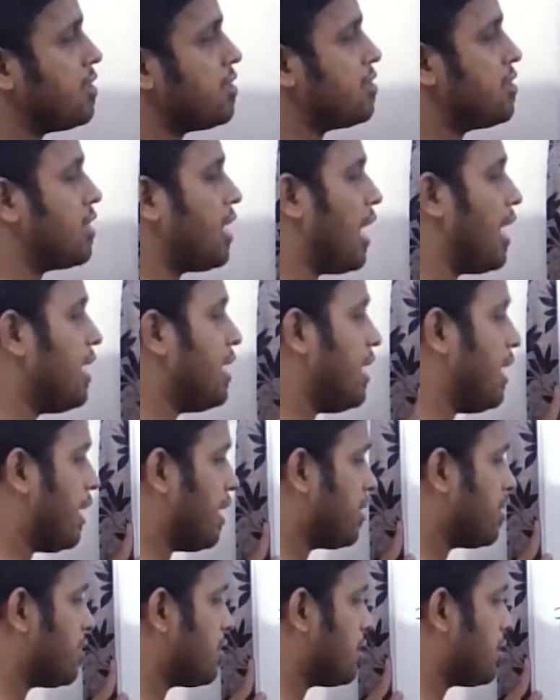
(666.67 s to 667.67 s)
is
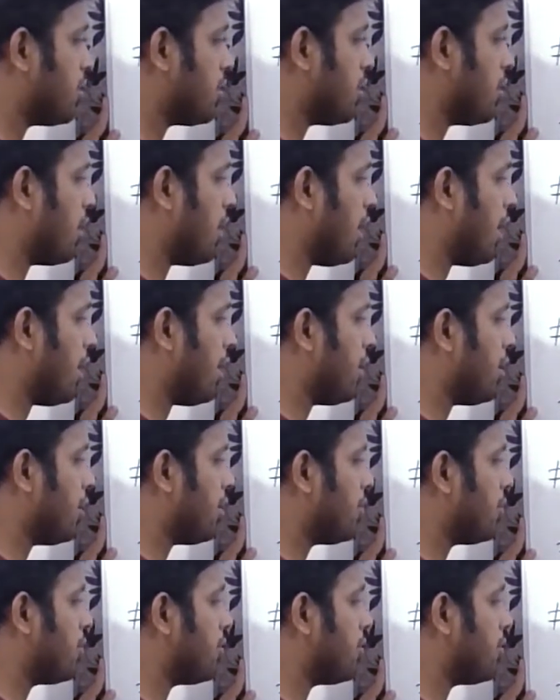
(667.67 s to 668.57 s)
sin x, right?